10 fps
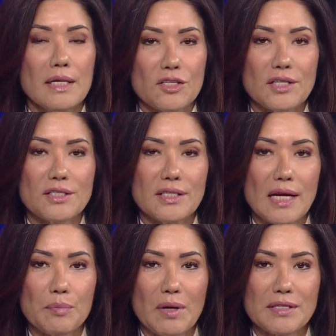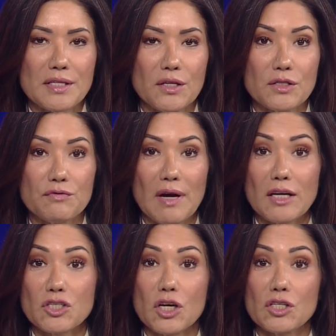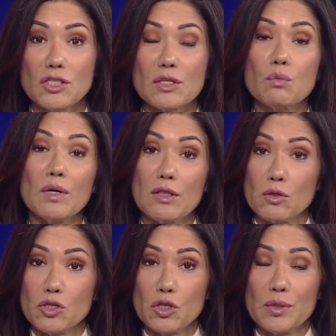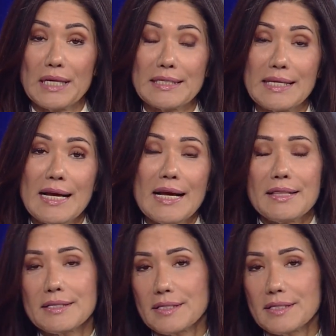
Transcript: Just today, prosecutors filed charges in one of those shootings. The